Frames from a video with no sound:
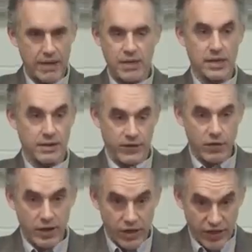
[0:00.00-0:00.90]
Because if
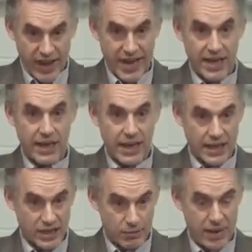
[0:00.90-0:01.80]
you can think
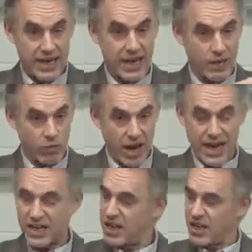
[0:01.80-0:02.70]
and speak and
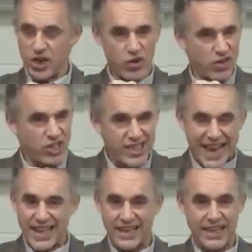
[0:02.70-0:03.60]
write, you're
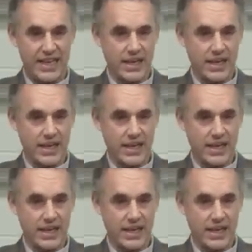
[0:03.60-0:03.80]
deadly.